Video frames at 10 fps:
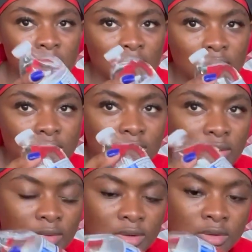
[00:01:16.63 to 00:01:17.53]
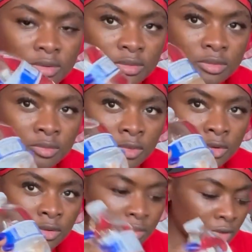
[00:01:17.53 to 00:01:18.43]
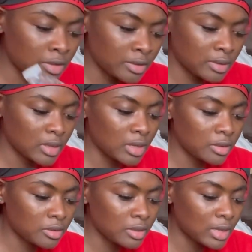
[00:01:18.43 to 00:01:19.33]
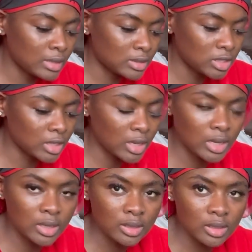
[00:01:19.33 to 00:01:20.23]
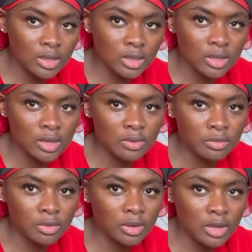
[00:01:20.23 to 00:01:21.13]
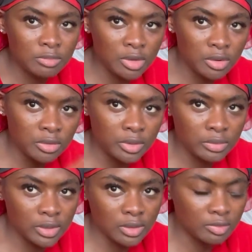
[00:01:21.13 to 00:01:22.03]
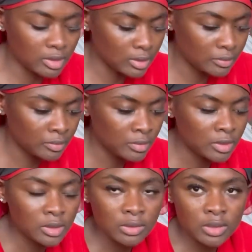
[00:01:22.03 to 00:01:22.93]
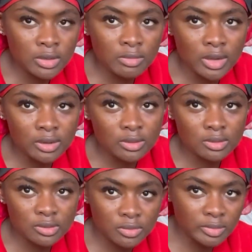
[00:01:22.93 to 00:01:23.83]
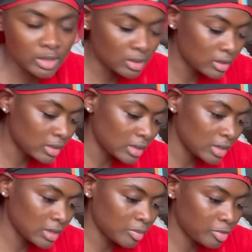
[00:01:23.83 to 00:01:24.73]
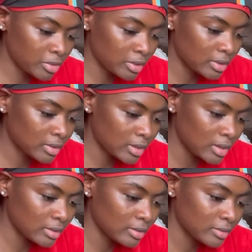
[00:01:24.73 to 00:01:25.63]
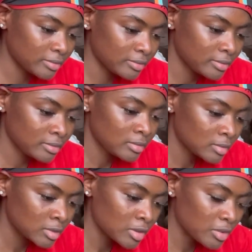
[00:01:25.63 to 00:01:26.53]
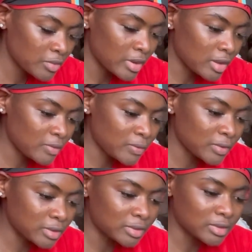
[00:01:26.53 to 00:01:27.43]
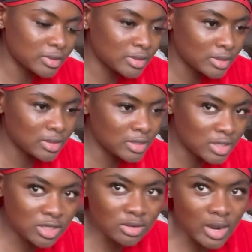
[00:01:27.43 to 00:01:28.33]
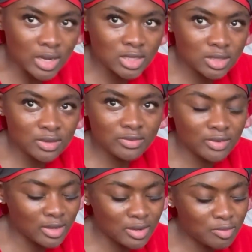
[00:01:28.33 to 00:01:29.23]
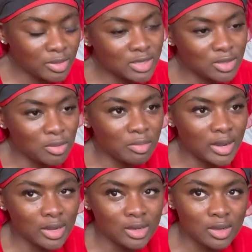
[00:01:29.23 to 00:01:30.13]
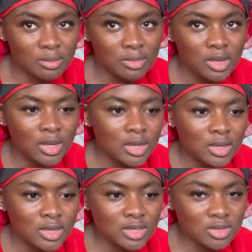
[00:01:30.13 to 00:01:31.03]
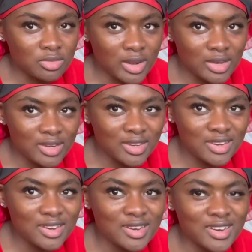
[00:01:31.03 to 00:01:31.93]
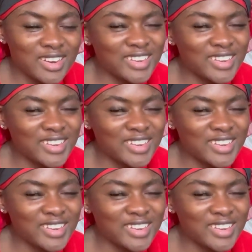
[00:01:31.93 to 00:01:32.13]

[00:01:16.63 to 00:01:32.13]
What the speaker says: I just have a little bottle of water. I know at the check-in they will not let me go in with it, but we might need it at the airport. And well, for distraction for him, please don't mind him, he's right here